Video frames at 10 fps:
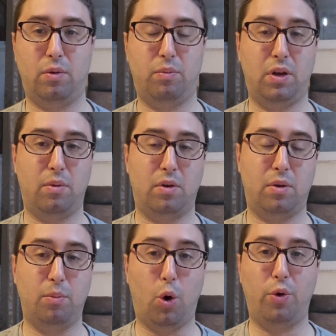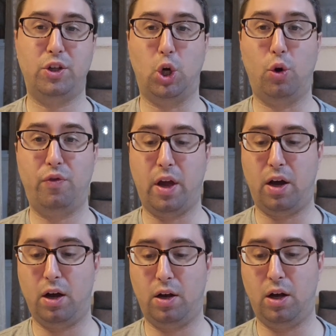being morish over the
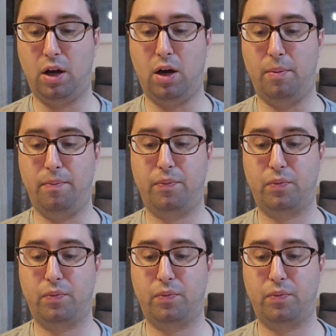um,